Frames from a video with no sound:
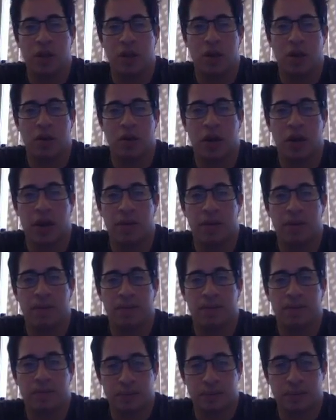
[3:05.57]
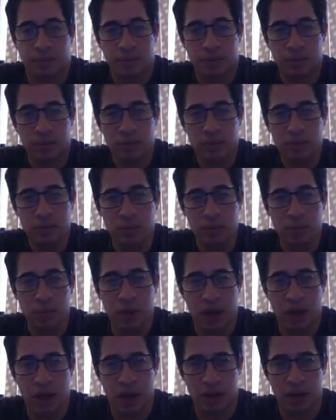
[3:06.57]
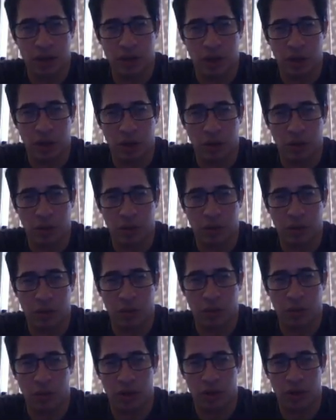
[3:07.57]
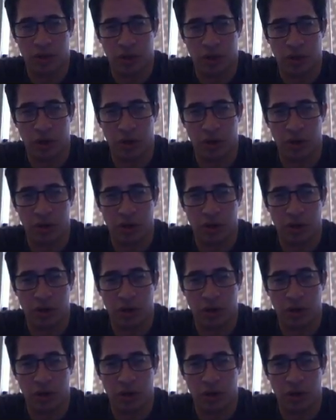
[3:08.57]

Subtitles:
Okay, and so this earth,